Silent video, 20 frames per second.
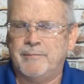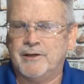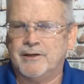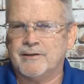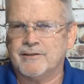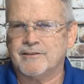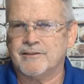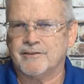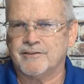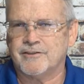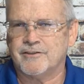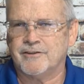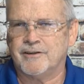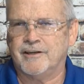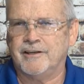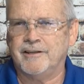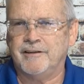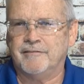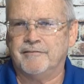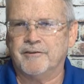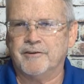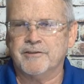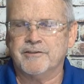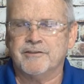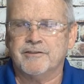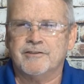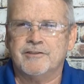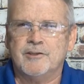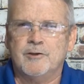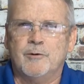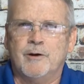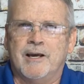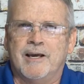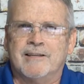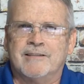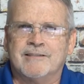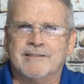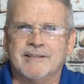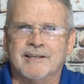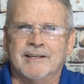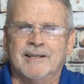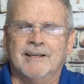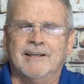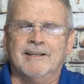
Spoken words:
because Australia versus U.S.,